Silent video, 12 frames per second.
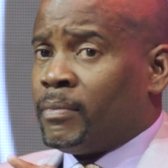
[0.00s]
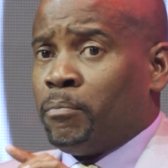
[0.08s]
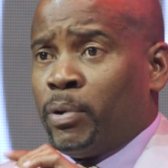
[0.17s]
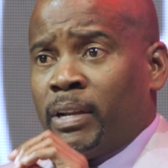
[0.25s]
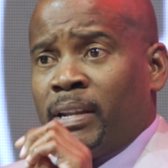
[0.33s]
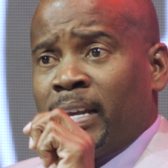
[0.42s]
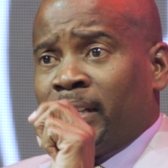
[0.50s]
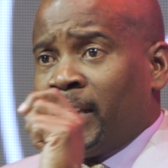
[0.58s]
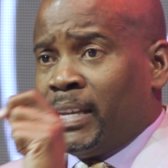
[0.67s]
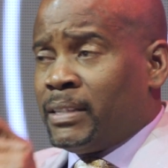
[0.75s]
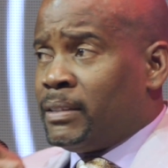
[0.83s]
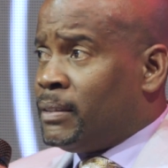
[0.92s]
But at the
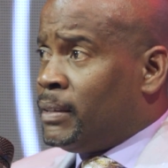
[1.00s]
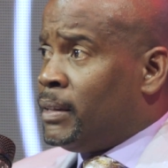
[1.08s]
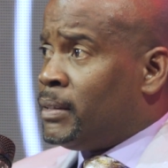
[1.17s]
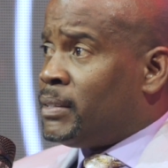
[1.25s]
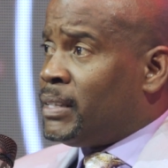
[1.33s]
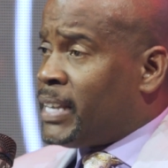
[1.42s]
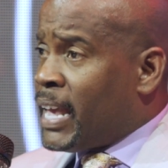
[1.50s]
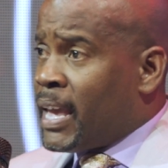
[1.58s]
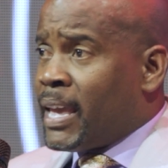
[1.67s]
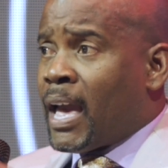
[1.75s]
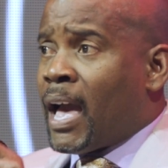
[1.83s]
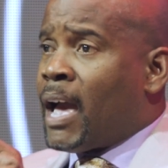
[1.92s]
end of the
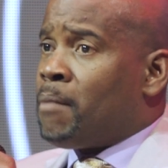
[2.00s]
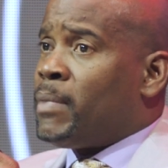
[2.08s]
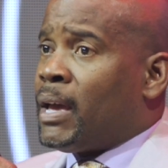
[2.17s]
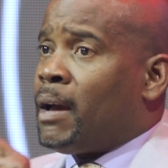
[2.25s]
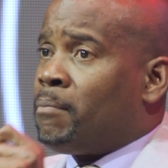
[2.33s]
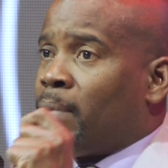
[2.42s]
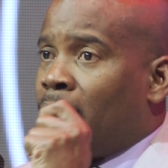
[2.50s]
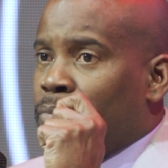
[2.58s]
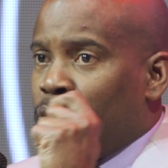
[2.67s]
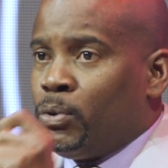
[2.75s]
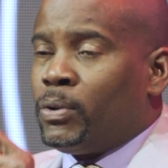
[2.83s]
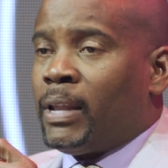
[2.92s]
day, I'm
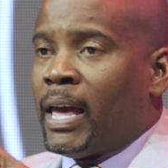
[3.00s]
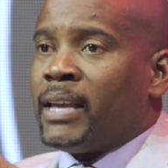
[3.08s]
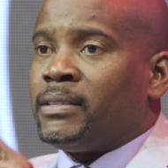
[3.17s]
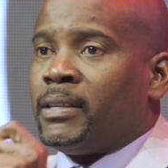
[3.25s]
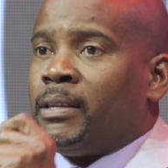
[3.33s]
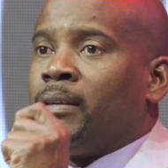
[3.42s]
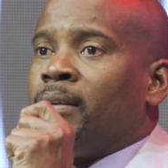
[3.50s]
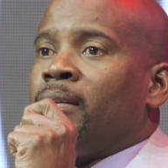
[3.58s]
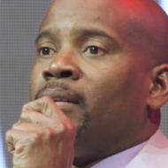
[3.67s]
utilizing